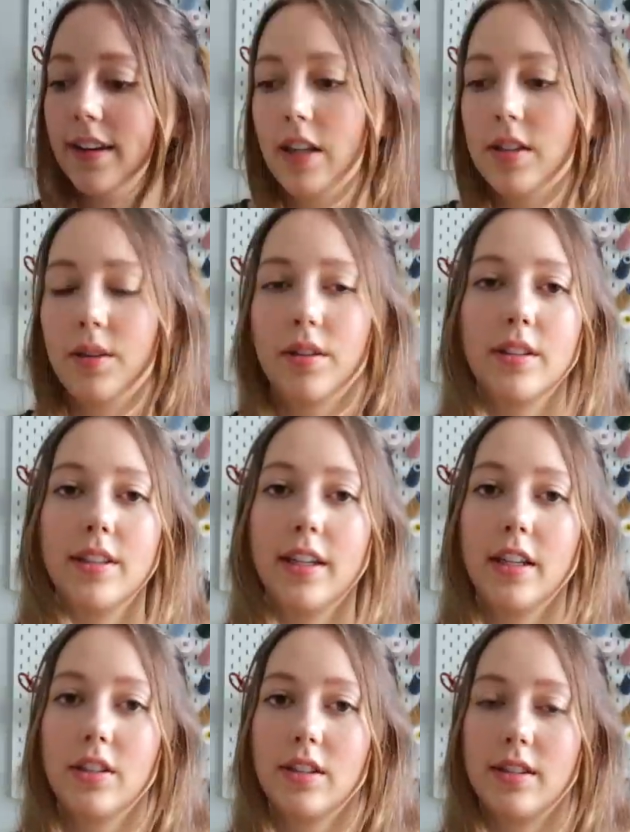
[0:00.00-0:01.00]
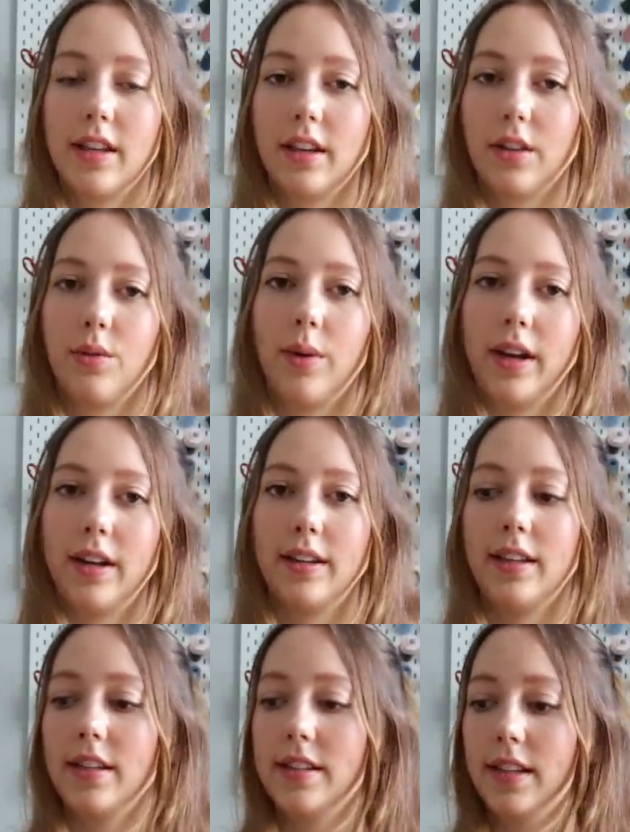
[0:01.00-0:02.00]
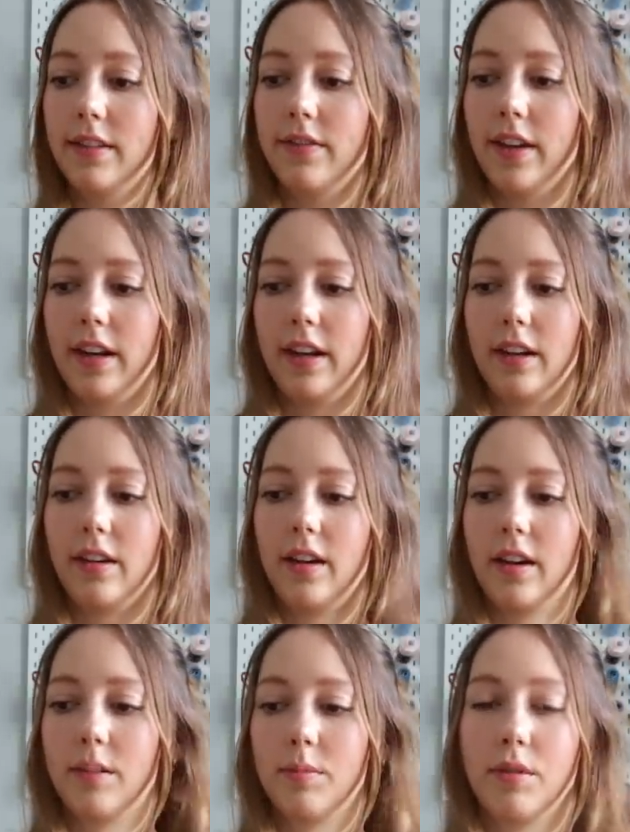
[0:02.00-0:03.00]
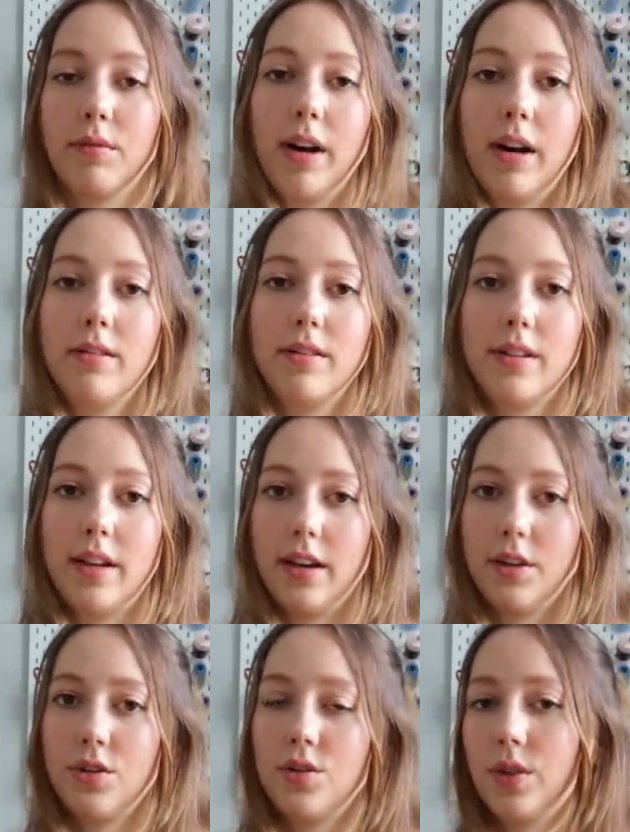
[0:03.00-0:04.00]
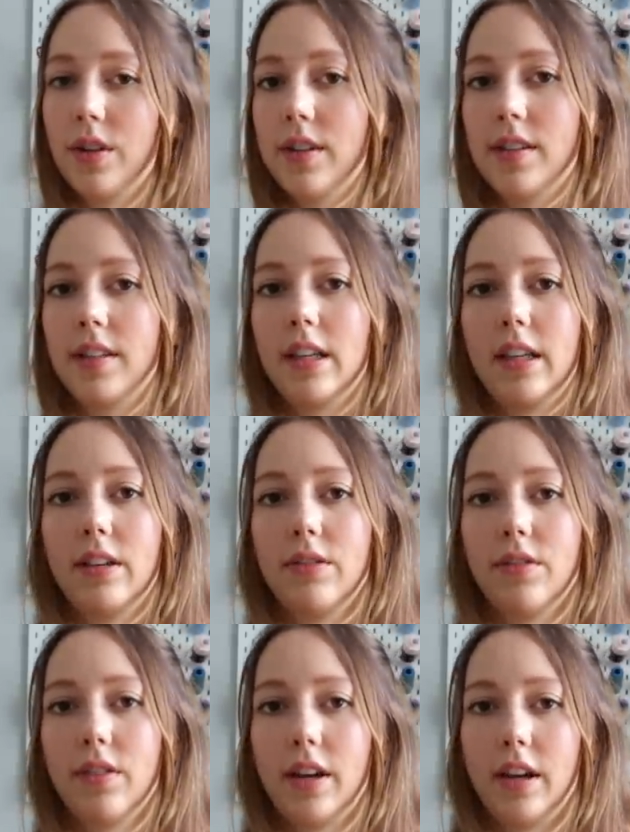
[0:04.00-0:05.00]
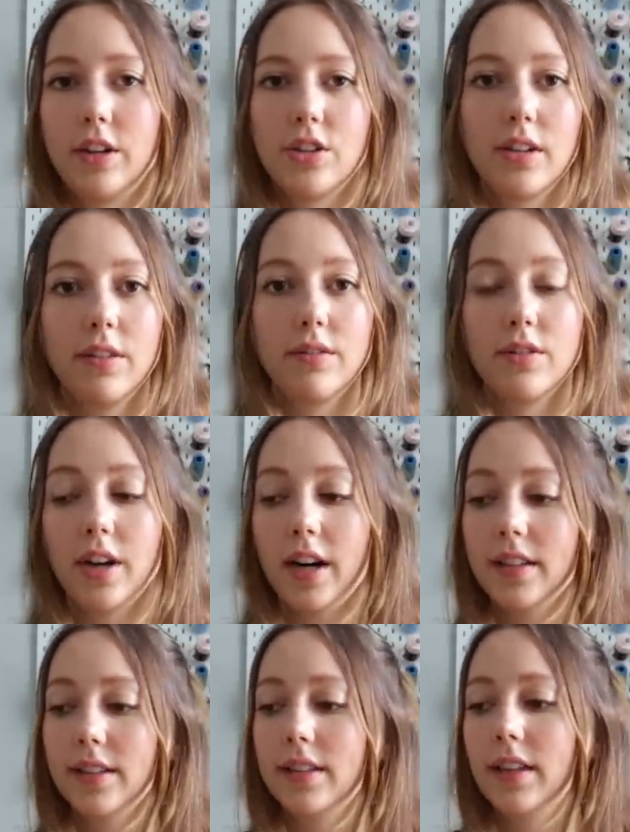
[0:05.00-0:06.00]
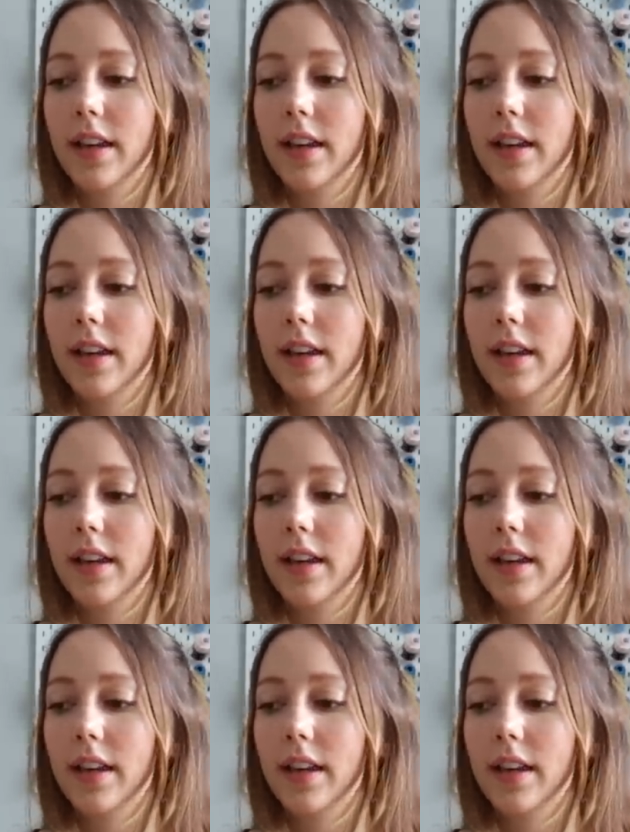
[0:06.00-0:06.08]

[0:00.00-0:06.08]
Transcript: So it looks like it's just like quite an easy fitting um, round neck short sleeve kind of shift dress.